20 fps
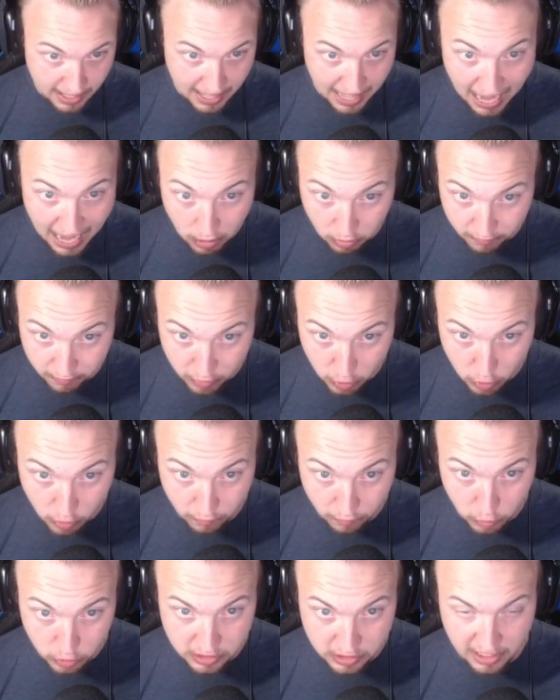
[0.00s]
out of the
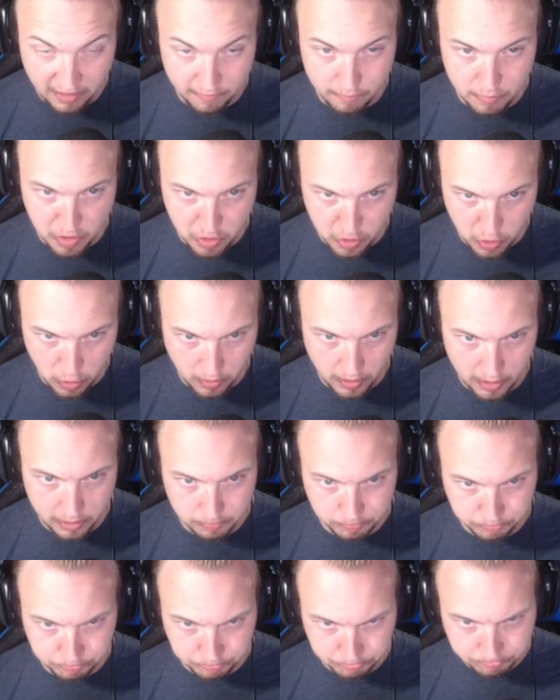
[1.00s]
University of Missouri.
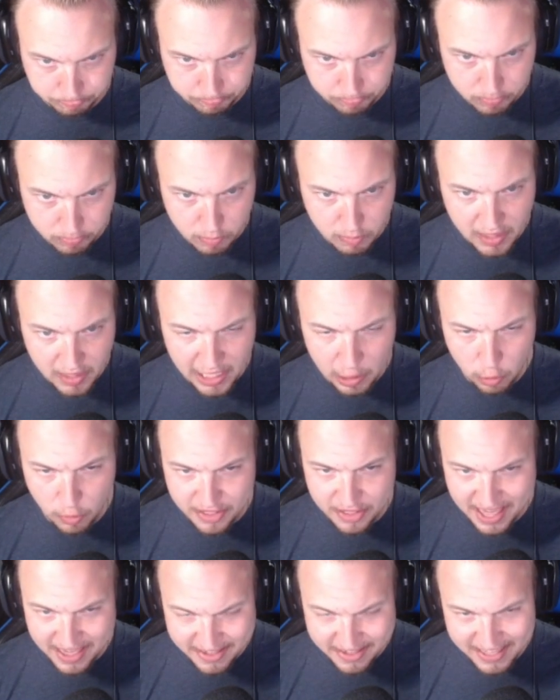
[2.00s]
He was
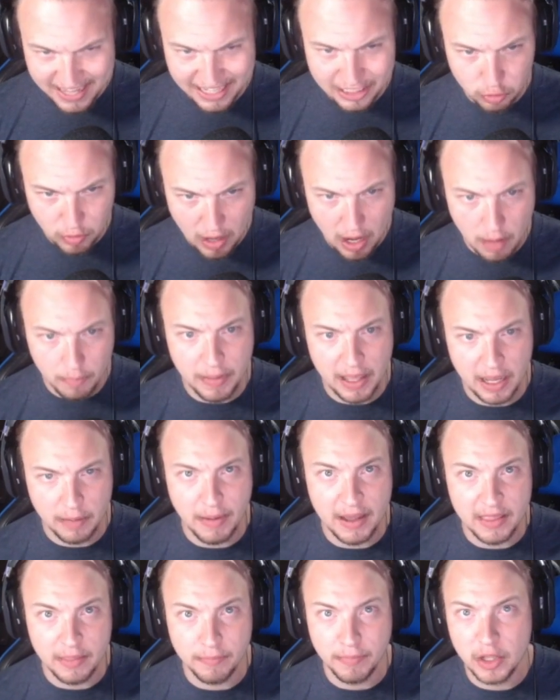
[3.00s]
a 6th-round pick
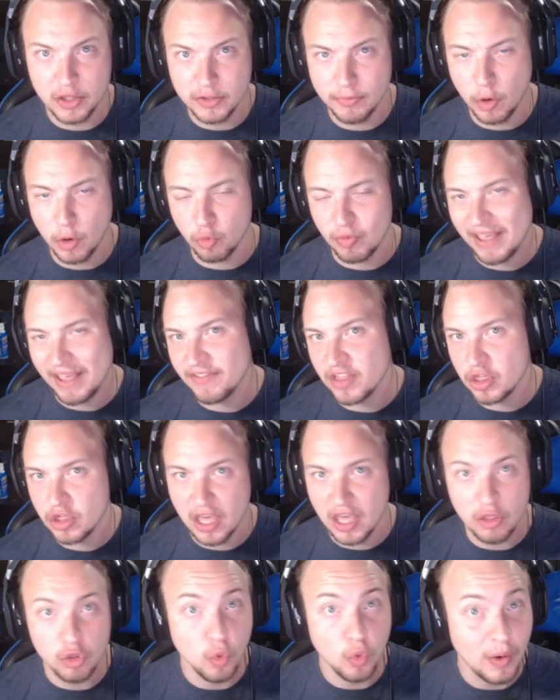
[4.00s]
by the Baltimore Ravens
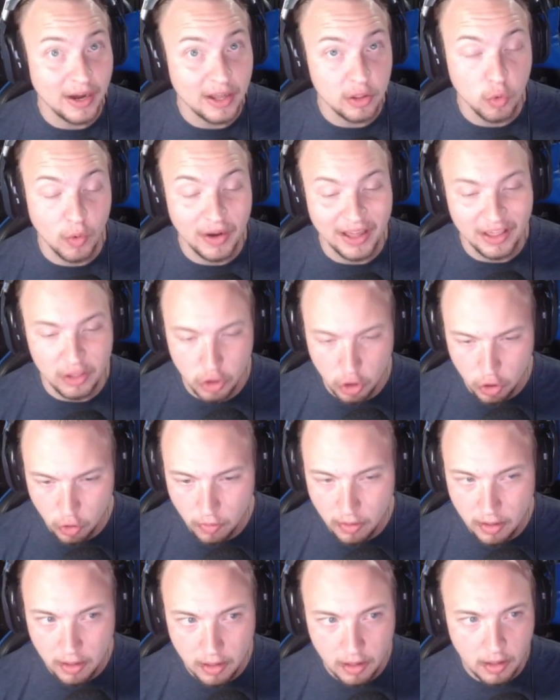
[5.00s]
in 2022.
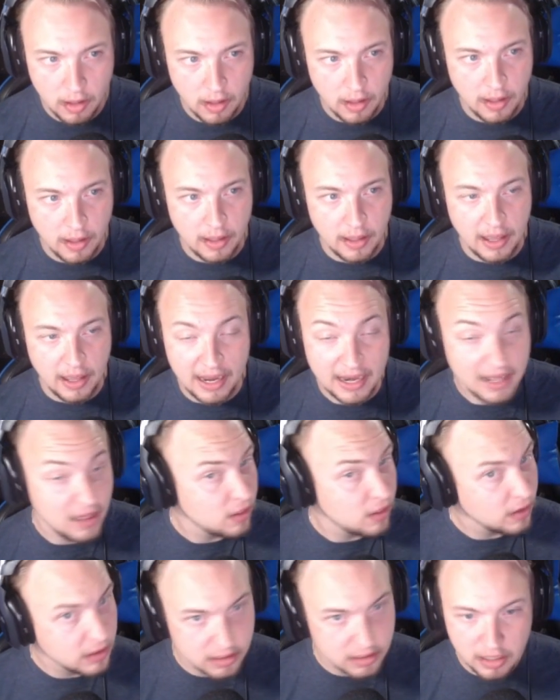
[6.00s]
And he's
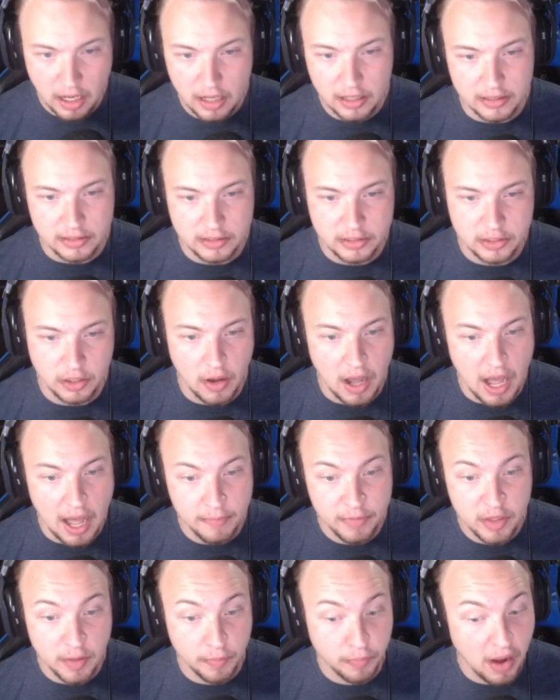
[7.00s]
looked solid. So I'm
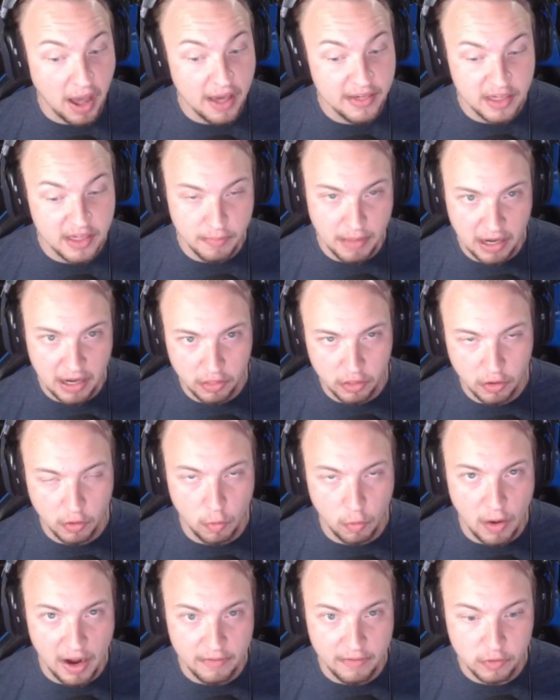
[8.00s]
surprised he made it through
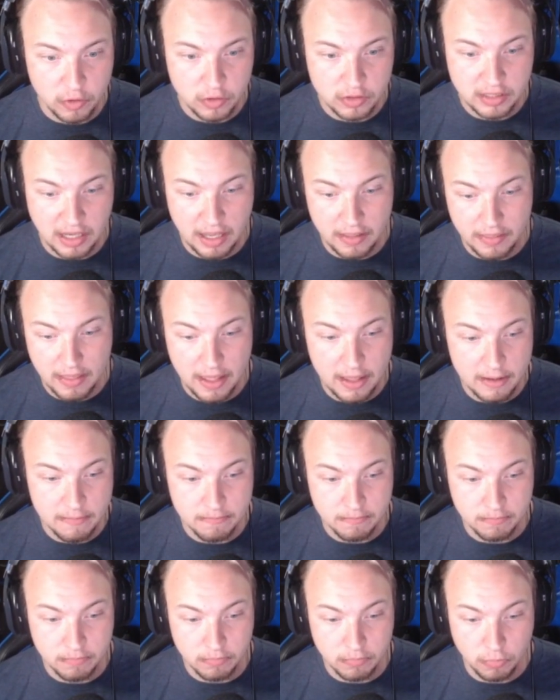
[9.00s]
waivers, and
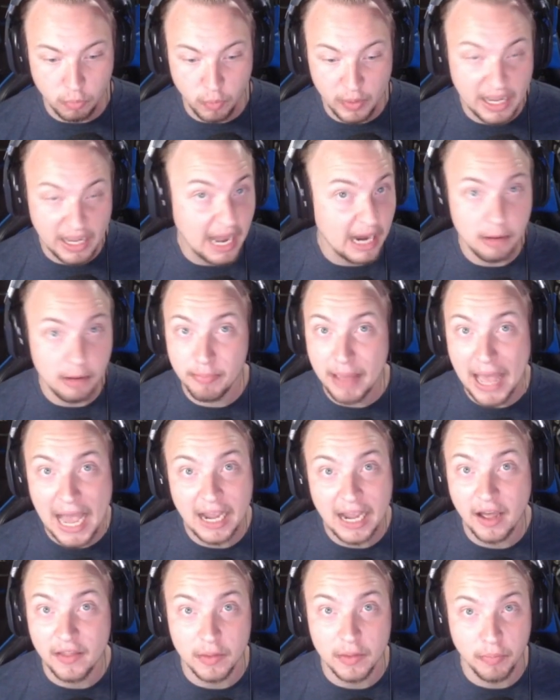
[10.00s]
then we got him
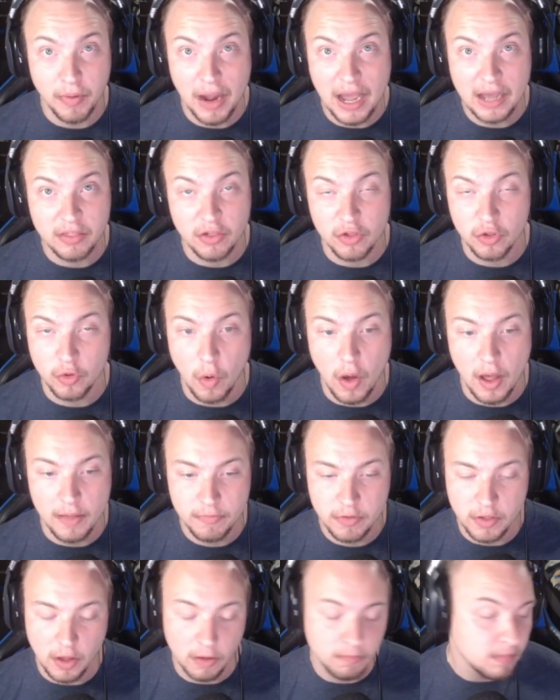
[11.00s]
back on the practice squad.
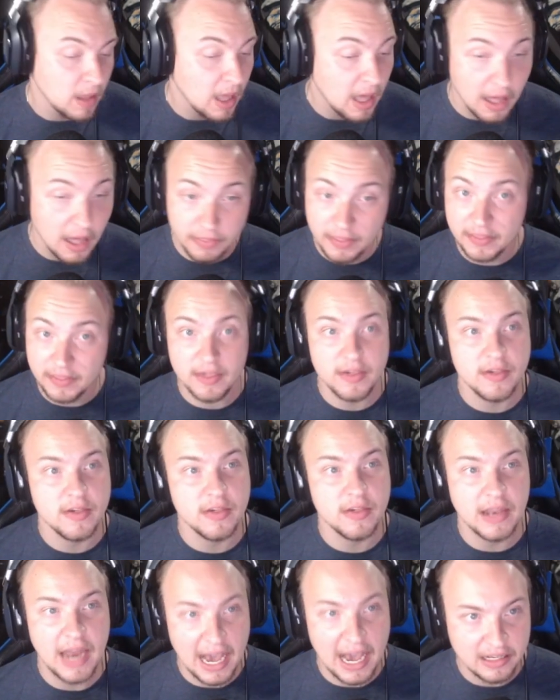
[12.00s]
So I think this is
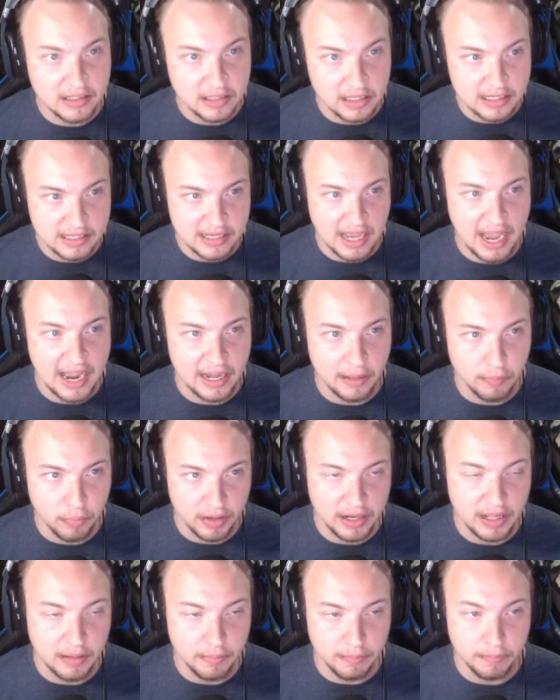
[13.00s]
an excellent signing,
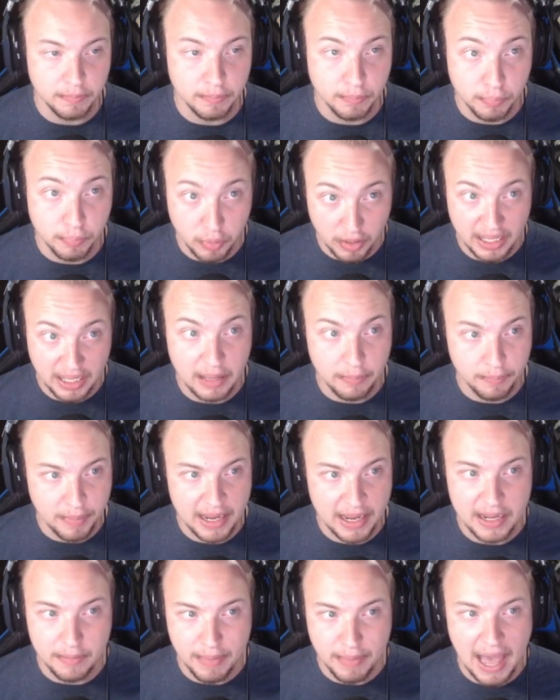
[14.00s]
bringing
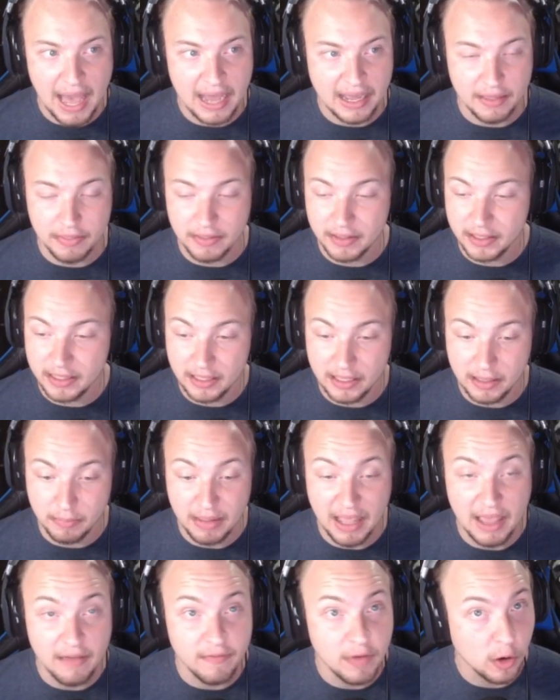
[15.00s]
Beatty back. I think he can
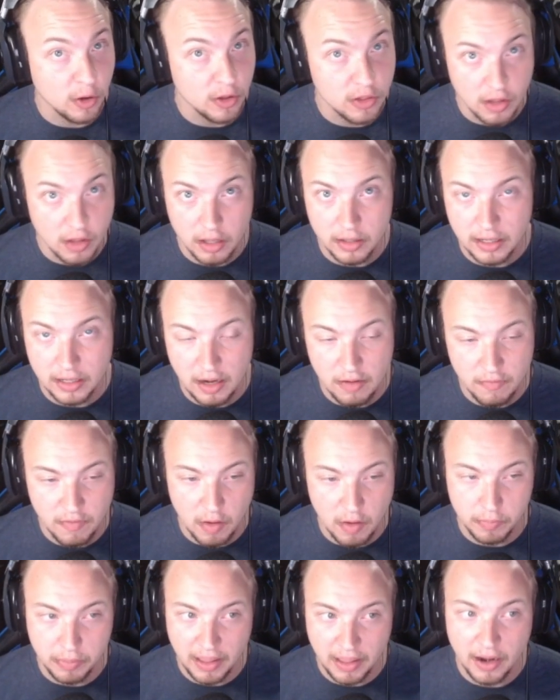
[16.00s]
be a very solid
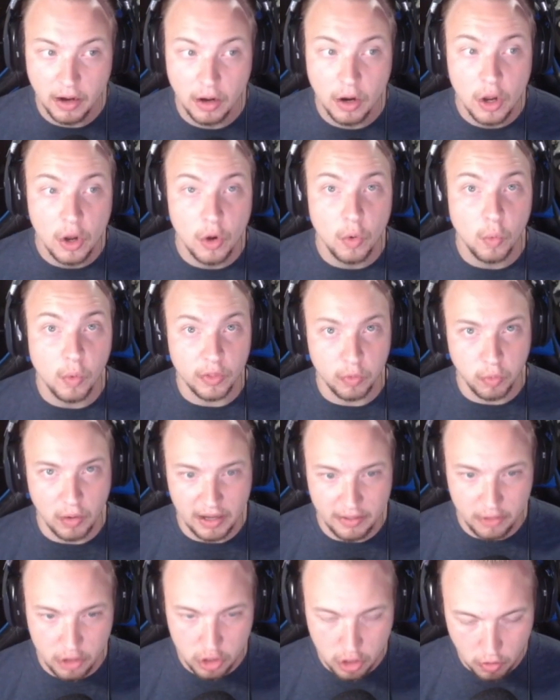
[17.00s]
NFL player with what
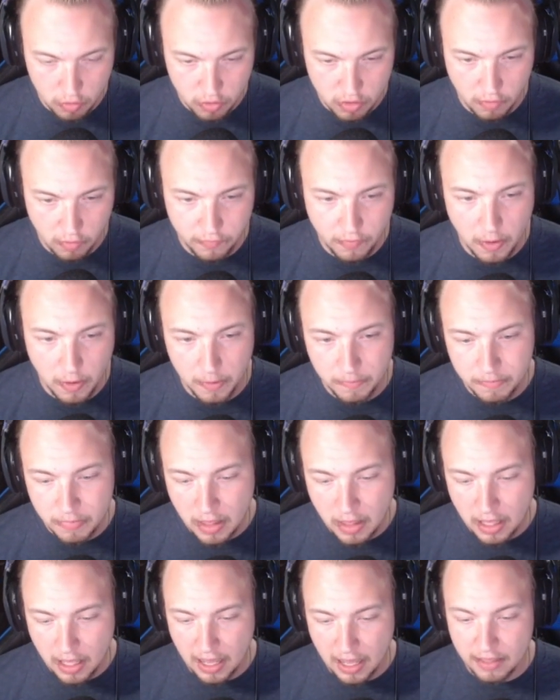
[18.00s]
he's shown so far.
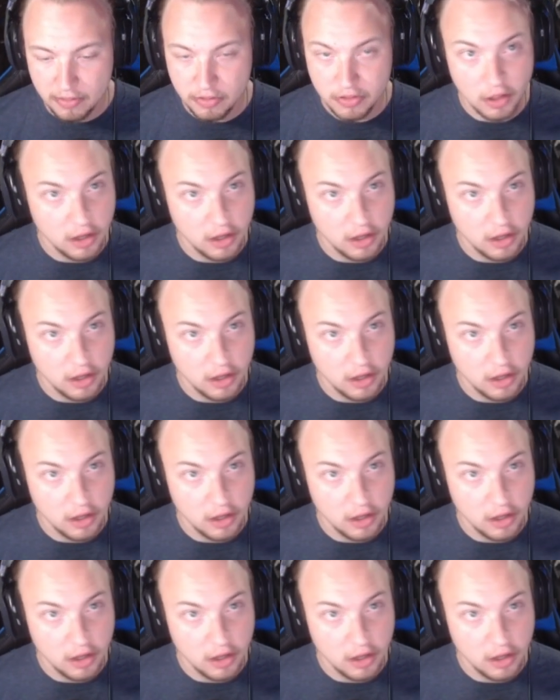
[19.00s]
And so,